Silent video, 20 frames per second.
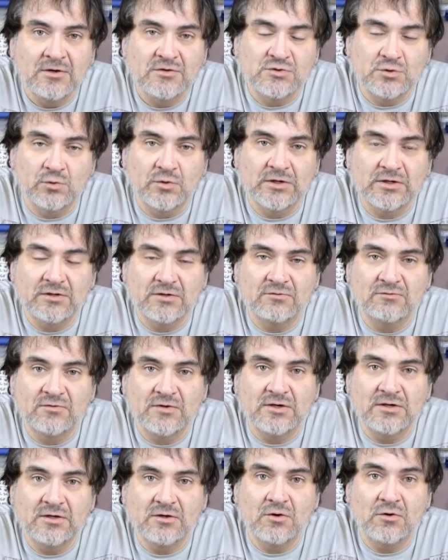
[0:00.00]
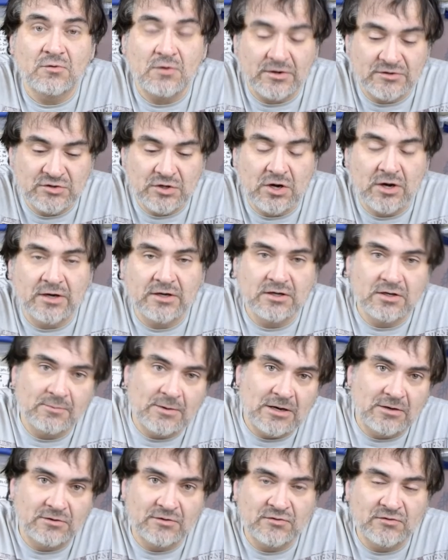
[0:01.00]
doing the video talking
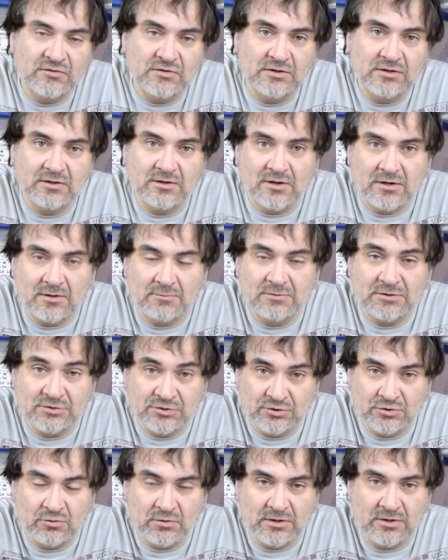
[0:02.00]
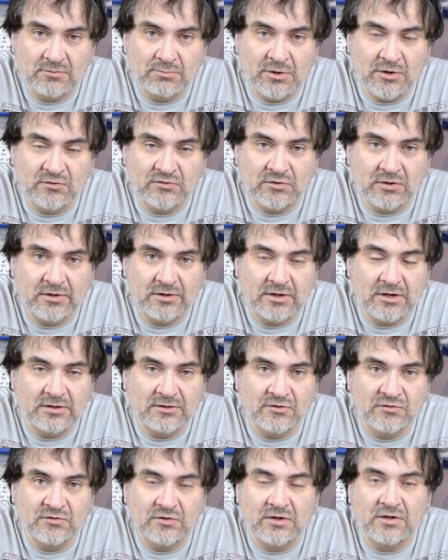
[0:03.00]
about listing and showing a postcard that I
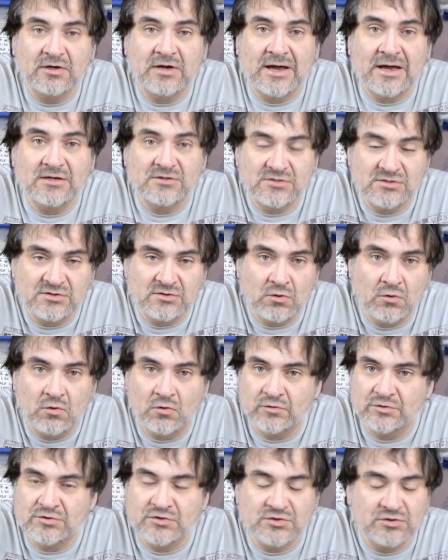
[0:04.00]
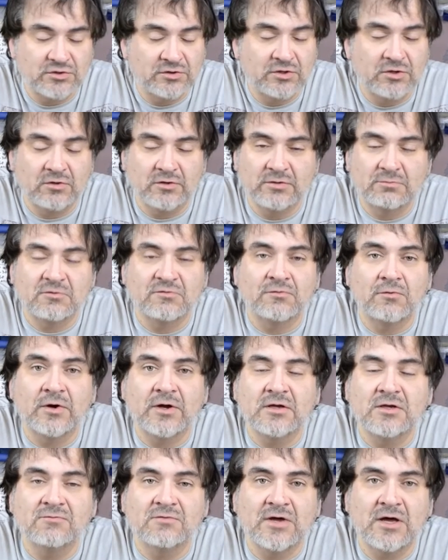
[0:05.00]
listed, it had sold just literally before I
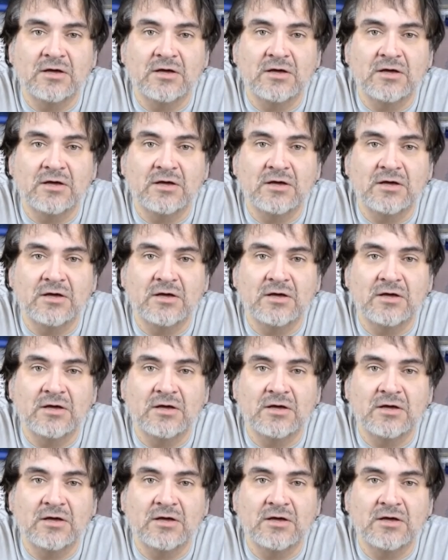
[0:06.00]
could even